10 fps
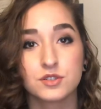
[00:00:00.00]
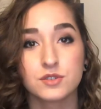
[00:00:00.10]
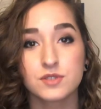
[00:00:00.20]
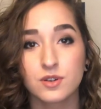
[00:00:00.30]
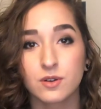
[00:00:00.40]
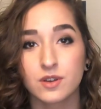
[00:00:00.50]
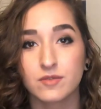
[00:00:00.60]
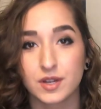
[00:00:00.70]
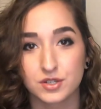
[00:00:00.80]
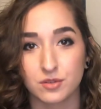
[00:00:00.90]
Choose your own
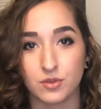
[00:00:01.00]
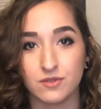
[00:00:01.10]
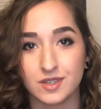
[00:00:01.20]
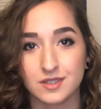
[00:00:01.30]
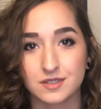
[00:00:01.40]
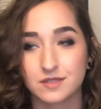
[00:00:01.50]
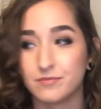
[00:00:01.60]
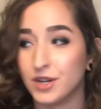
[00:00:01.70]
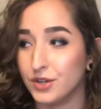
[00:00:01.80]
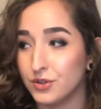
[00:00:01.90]
adventure movies.
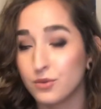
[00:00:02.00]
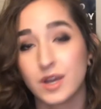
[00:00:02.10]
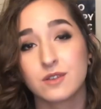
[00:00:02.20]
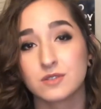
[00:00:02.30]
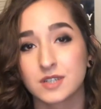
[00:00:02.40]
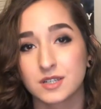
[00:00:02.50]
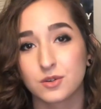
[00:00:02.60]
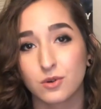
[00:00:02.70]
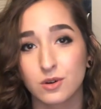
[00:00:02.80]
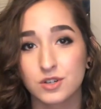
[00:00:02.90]
A new way to look at the
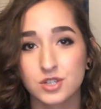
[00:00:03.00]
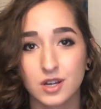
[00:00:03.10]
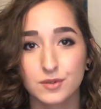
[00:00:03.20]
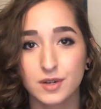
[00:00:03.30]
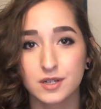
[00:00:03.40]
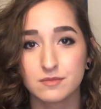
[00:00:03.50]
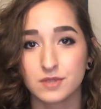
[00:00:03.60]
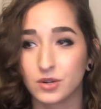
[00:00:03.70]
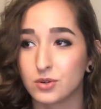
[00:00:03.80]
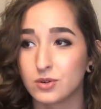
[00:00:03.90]
horror genre,
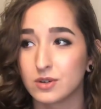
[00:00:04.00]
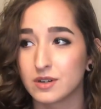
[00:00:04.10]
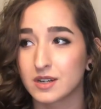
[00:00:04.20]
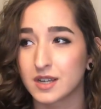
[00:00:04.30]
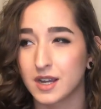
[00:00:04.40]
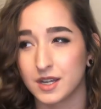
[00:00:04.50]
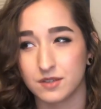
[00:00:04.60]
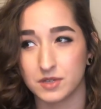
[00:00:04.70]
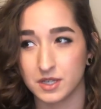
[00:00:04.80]
or kind of a